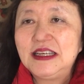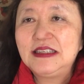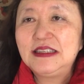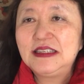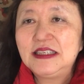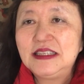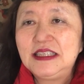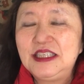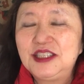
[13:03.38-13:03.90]

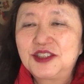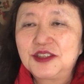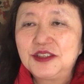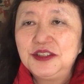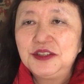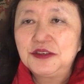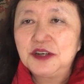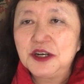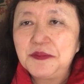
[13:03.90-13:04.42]

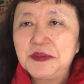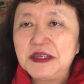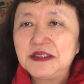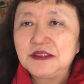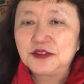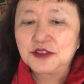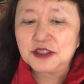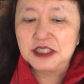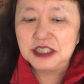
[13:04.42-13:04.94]
Eastern
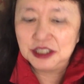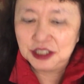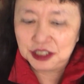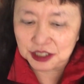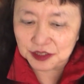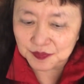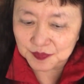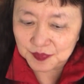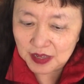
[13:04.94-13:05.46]
European
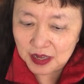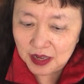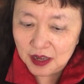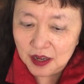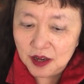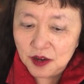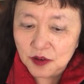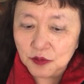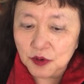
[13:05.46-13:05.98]
tradition.
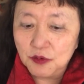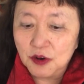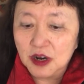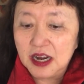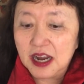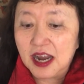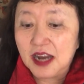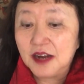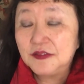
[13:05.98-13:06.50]
We
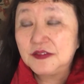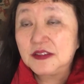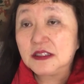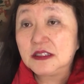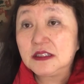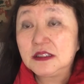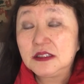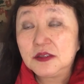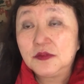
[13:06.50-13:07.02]
will have
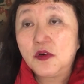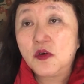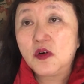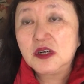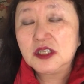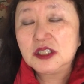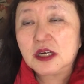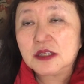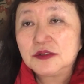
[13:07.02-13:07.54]
the
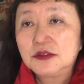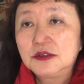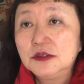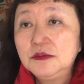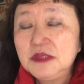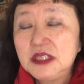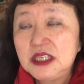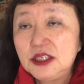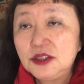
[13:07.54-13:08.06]
Dvorak
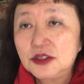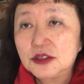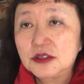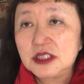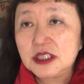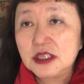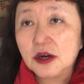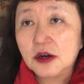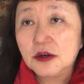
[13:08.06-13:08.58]
Dohnanyi
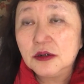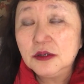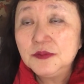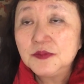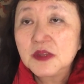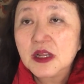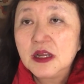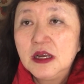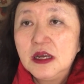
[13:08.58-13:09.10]
trio.
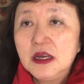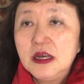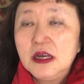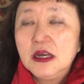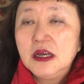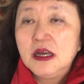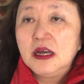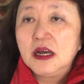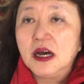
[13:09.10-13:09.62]

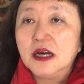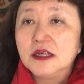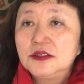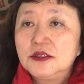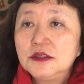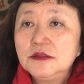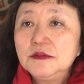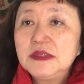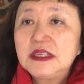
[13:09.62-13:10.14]

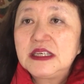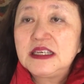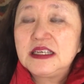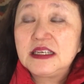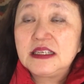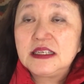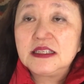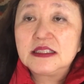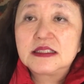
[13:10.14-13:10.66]

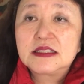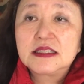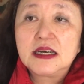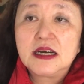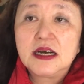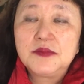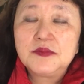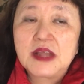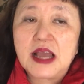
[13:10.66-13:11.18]
Dohnanyi is
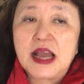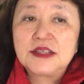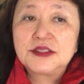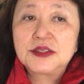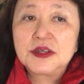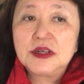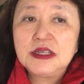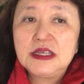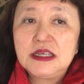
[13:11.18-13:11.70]

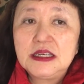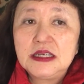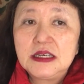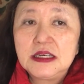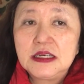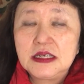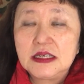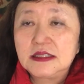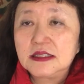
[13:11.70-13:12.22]

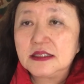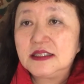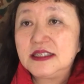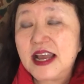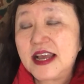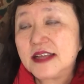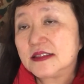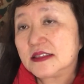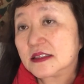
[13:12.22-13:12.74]
actually, it's a
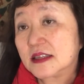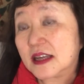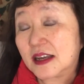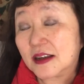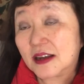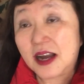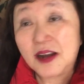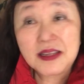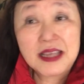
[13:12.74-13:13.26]
dance,
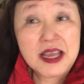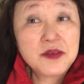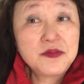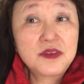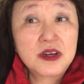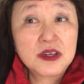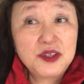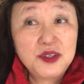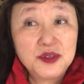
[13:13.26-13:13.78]
came
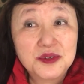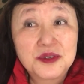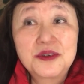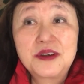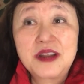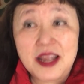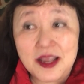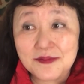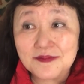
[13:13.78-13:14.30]
from
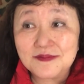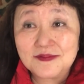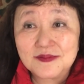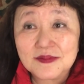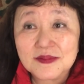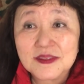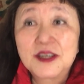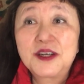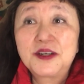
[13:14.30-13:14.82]
Ukraine,
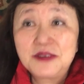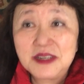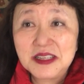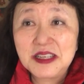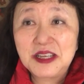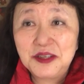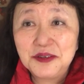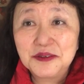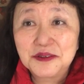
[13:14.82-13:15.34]

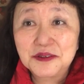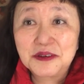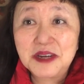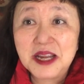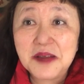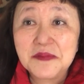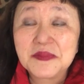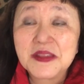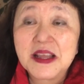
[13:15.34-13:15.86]
currently
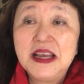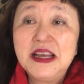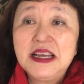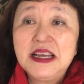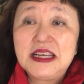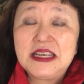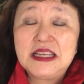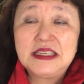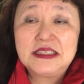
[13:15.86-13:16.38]
Ukraine.
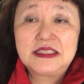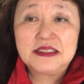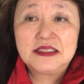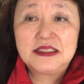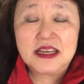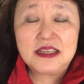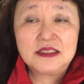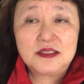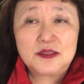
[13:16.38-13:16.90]
It's a
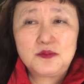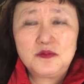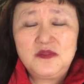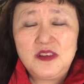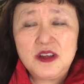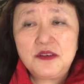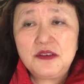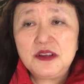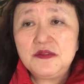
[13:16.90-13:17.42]
dance,
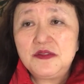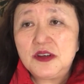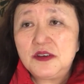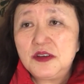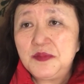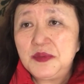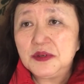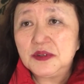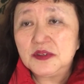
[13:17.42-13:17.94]
very,
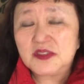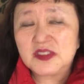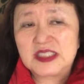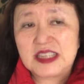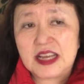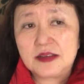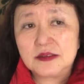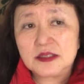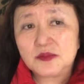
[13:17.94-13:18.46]
very beautiful
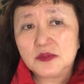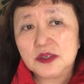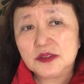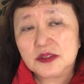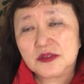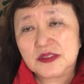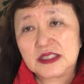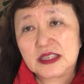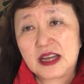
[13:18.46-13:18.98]
dance.
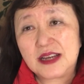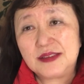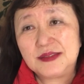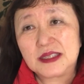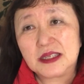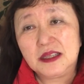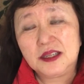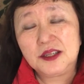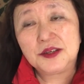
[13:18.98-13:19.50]
Most of the time
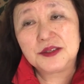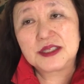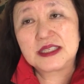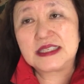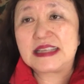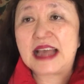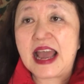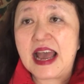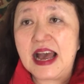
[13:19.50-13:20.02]
it's a little
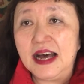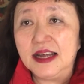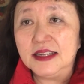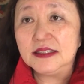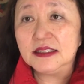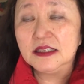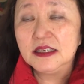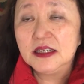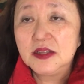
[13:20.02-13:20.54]

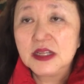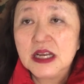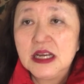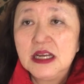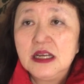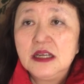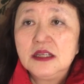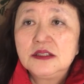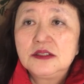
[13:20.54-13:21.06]
sad.
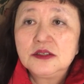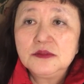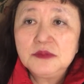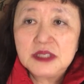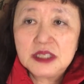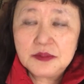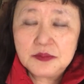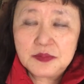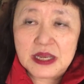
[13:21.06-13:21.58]

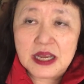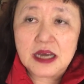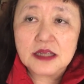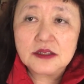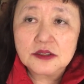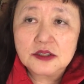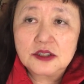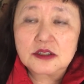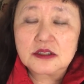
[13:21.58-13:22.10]
Dohnanyi
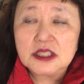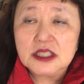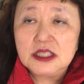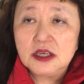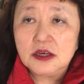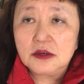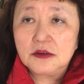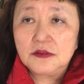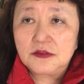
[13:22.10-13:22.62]
piano
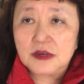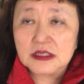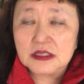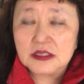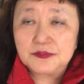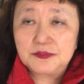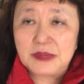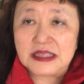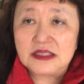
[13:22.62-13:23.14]
trio
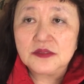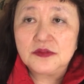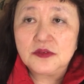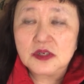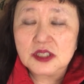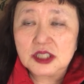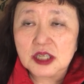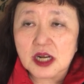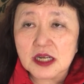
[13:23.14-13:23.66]
by
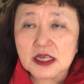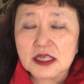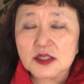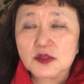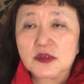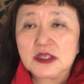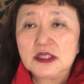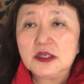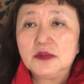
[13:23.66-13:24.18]
Dvorak
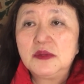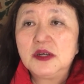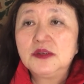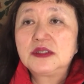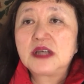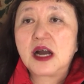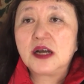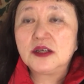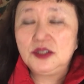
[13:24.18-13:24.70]
is one of the
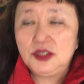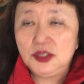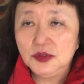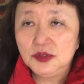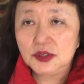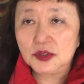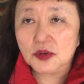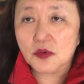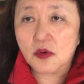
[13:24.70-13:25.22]
most
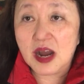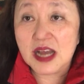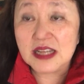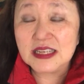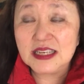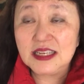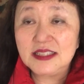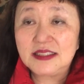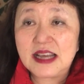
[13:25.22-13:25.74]
unusual ones.
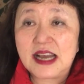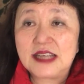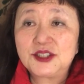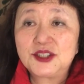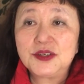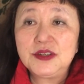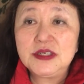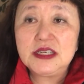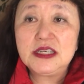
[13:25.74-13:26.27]
It's
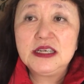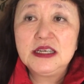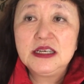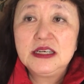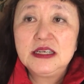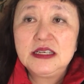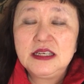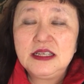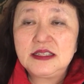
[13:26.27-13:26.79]
actually,
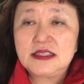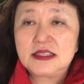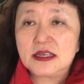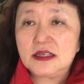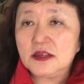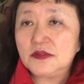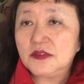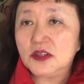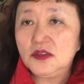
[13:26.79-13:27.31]

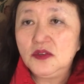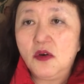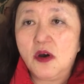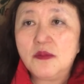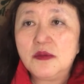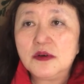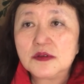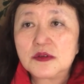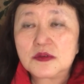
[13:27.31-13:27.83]
instead of the
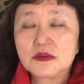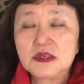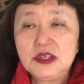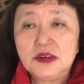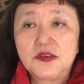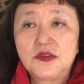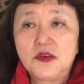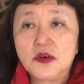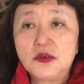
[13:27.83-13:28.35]
normal 3
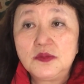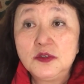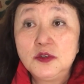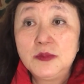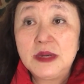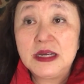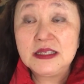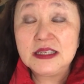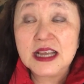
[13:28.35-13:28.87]
or 4
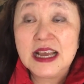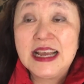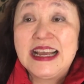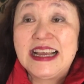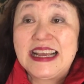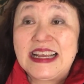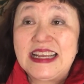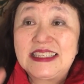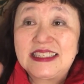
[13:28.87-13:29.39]
movements,
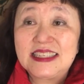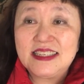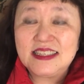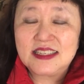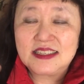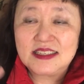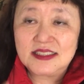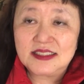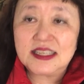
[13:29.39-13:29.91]
it's in
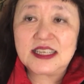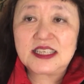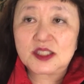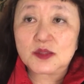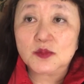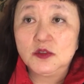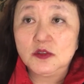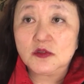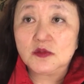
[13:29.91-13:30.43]

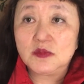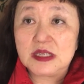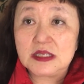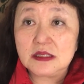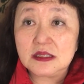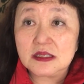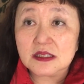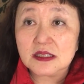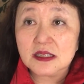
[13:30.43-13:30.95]
6
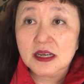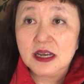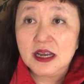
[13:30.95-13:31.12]
movements.